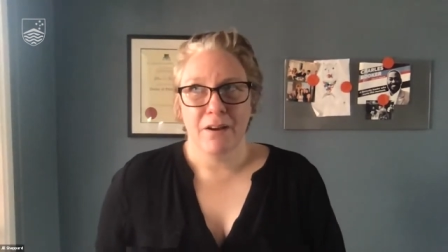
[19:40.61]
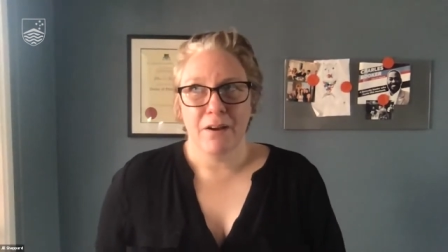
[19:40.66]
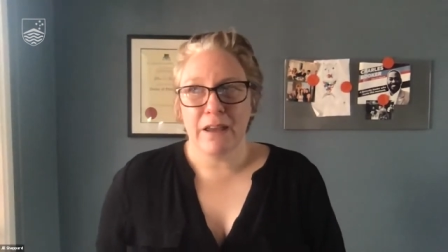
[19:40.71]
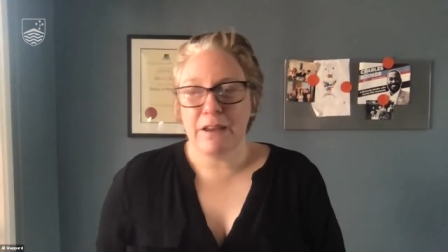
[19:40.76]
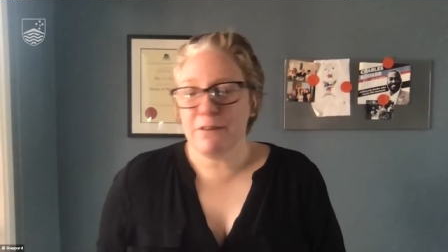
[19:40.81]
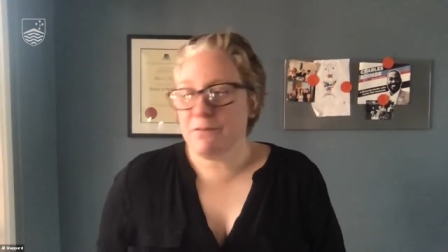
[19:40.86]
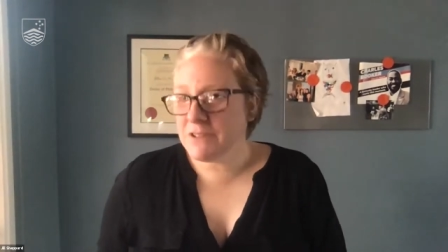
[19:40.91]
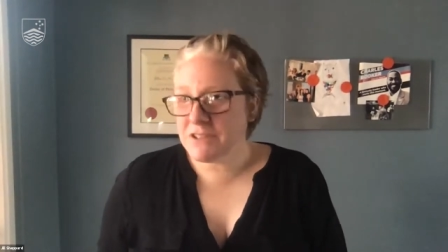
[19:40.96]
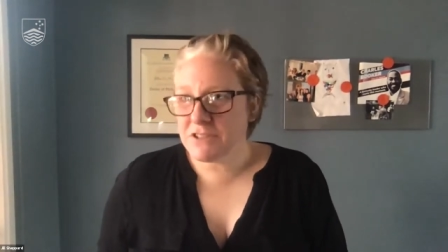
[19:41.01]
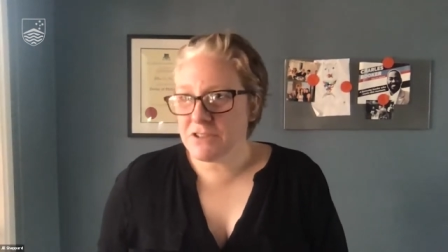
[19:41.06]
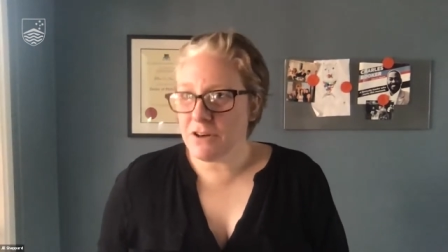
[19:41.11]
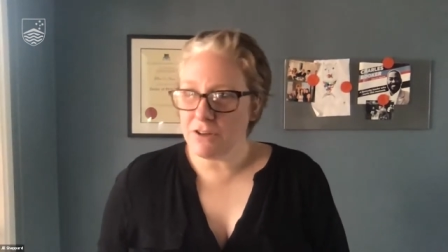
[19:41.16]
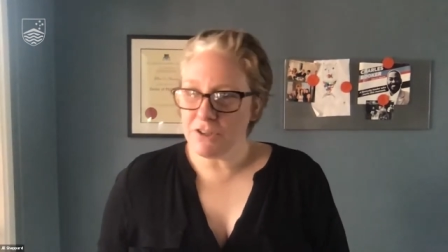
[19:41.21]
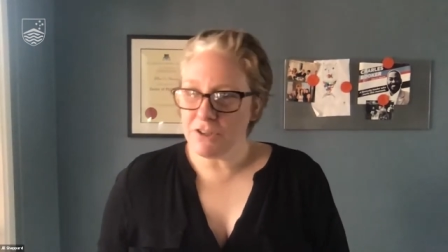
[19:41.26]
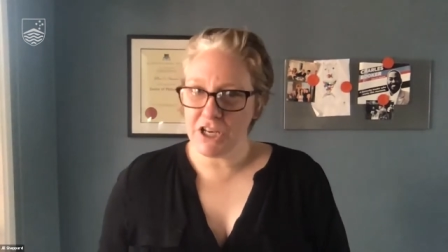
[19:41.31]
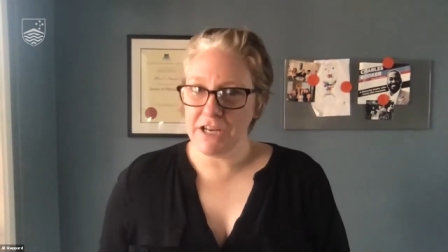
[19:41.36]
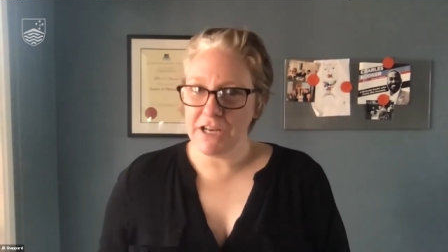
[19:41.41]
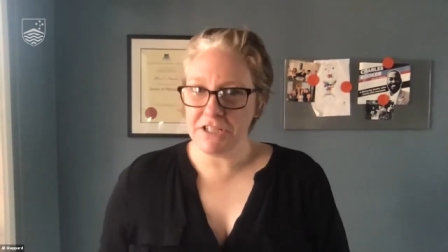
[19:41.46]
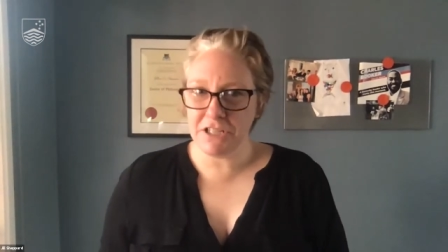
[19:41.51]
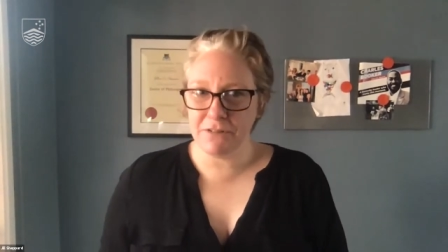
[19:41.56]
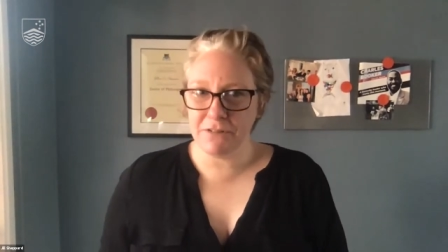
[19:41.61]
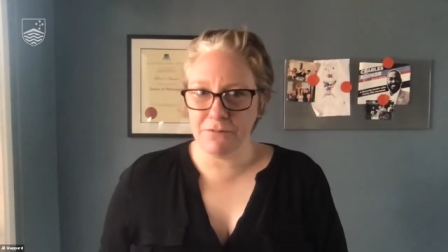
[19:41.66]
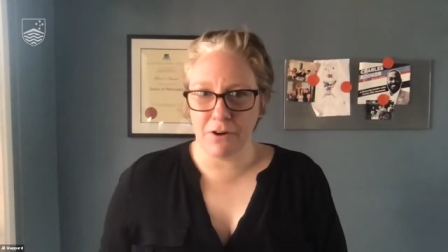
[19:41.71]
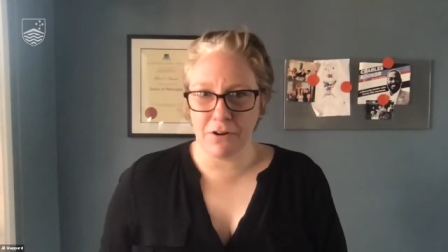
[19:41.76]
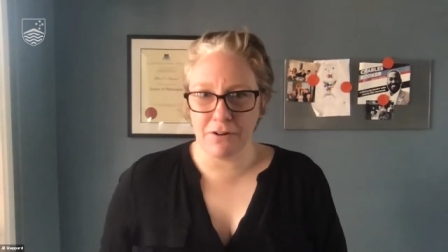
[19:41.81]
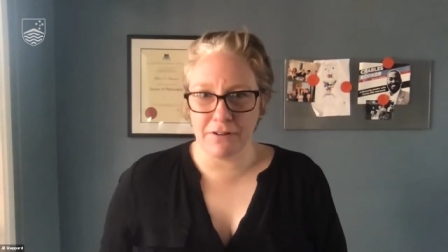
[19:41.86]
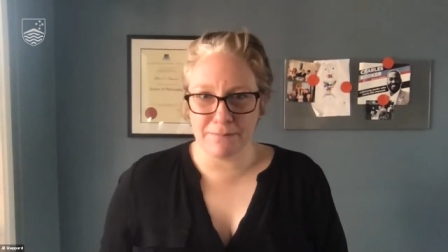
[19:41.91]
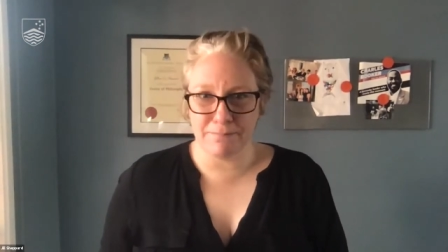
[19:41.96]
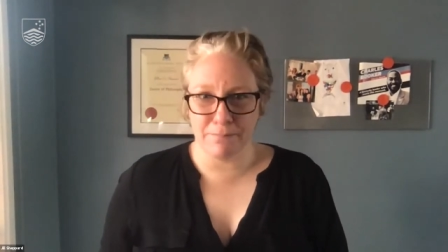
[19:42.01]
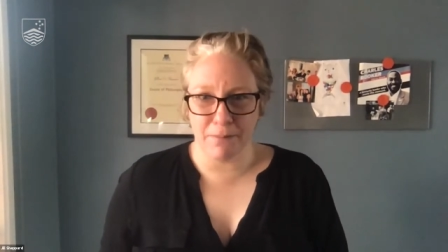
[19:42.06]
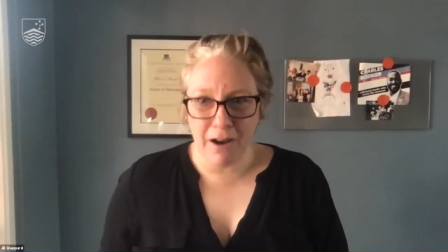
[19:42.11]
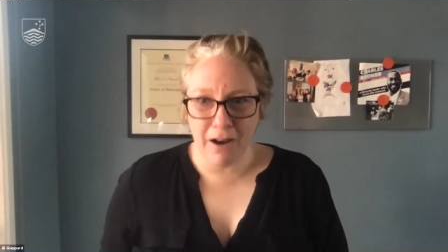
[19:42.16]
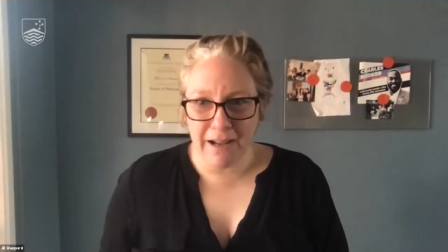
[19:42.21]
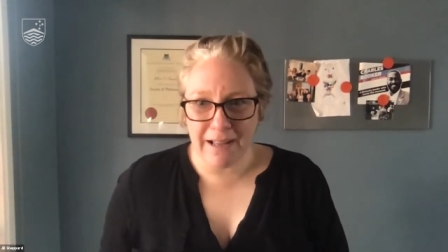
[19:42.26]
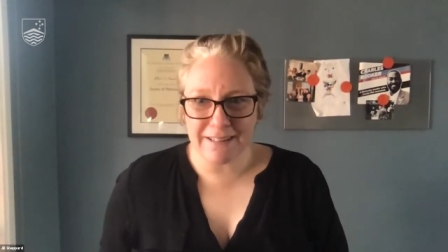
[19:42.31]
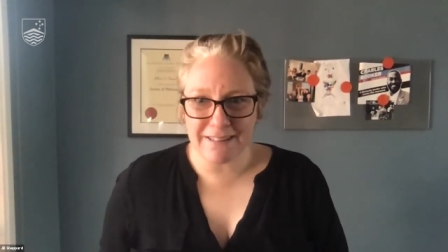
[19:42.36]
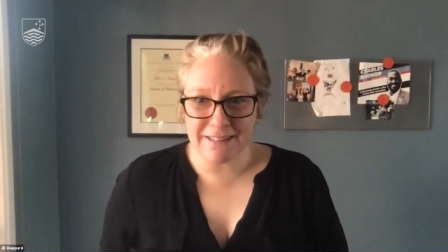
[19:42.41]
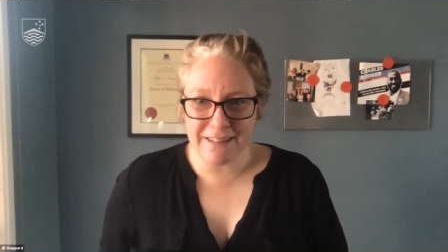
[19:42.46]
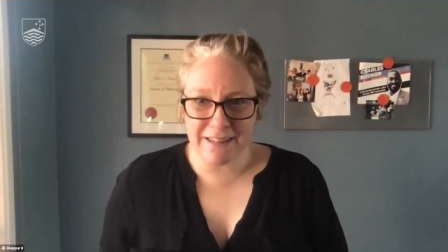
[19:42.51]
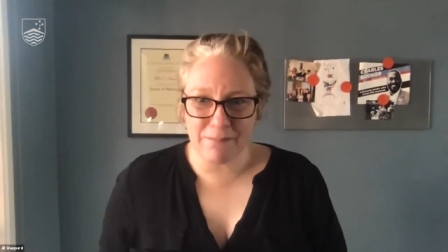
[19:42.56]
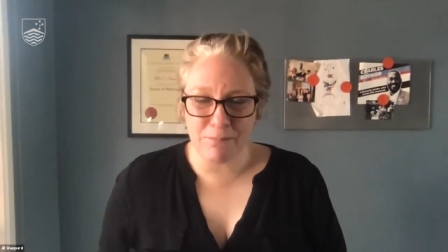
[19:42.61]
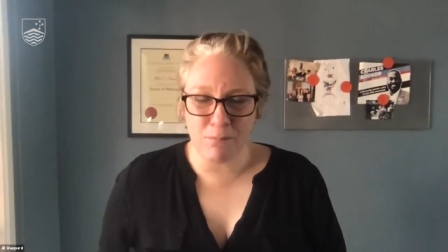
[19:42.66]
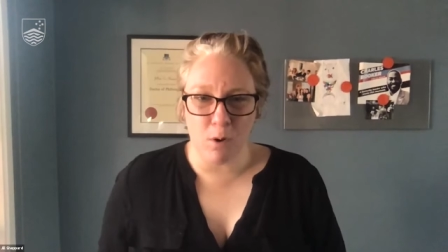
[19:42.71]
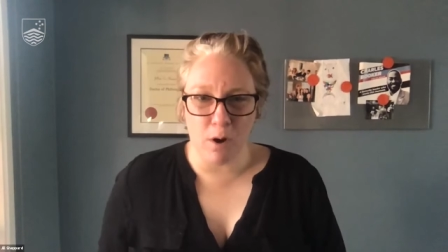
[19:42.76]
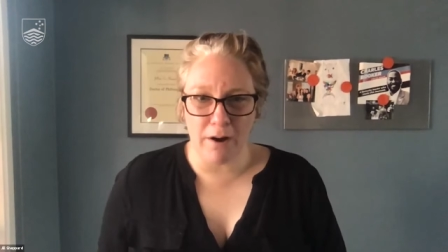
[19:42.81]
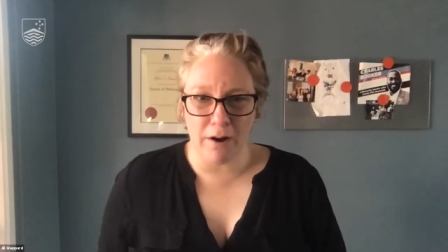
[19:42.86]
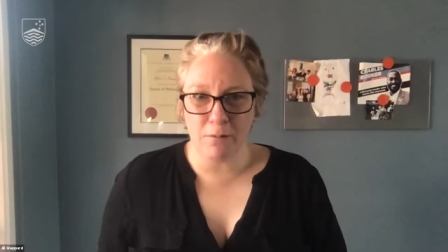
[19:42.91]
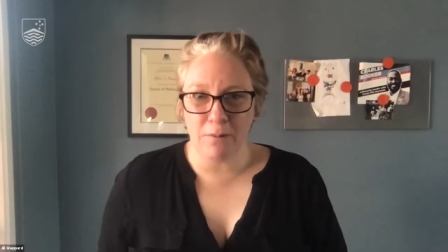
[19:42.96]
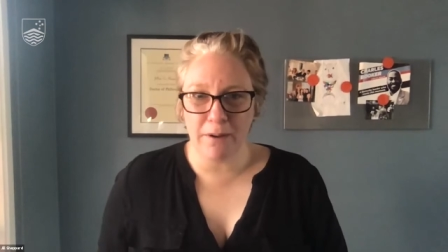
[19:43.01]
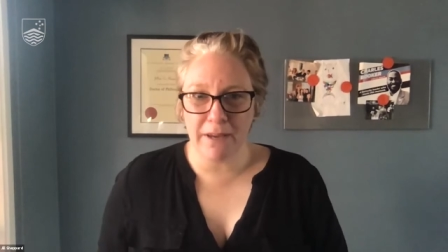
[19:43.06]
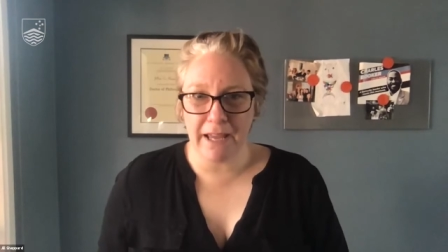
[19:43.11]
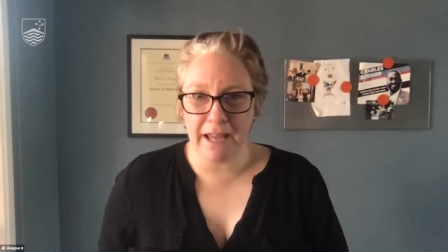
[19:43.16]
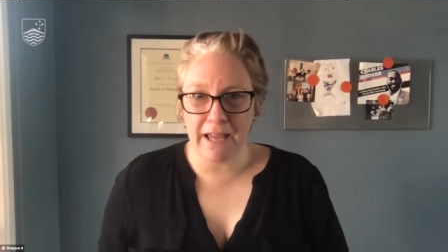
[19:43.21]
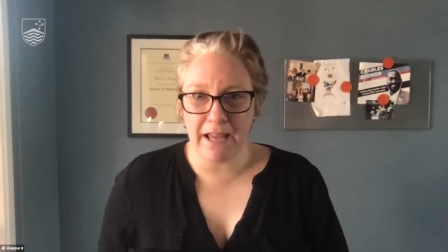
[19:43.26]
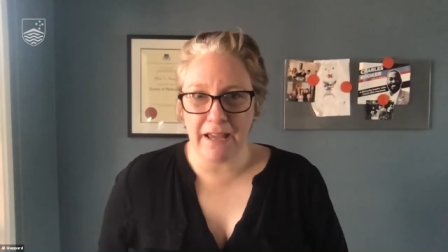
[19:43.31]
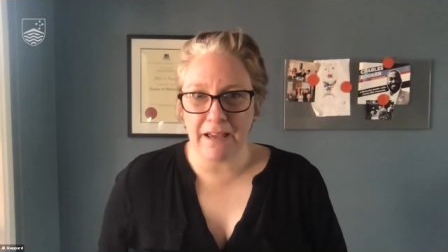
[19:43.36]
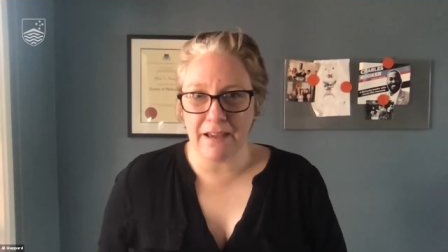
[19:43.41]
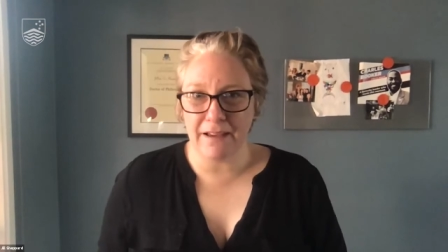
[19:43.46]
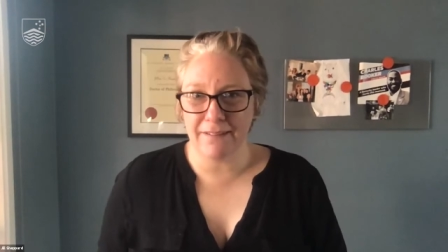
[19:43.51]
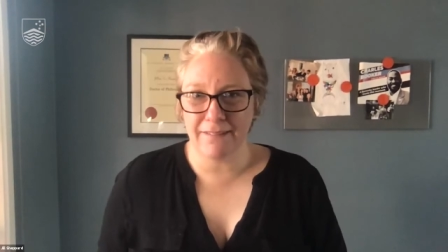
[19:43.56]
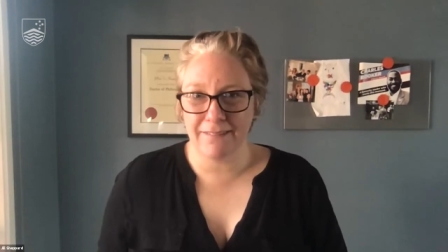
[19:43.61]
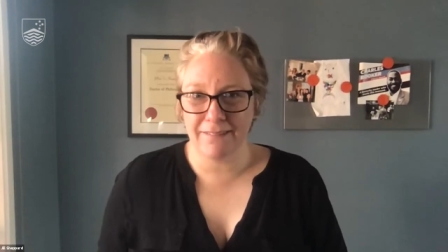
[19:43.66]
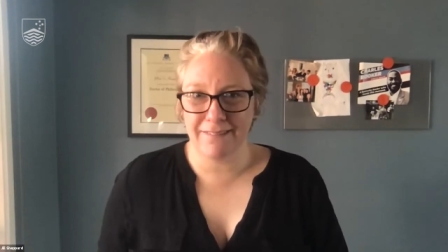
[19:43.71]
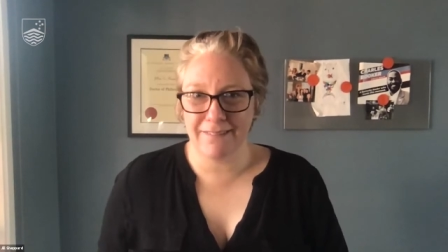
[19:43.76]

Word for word: if it's not changing voters minds then why do we care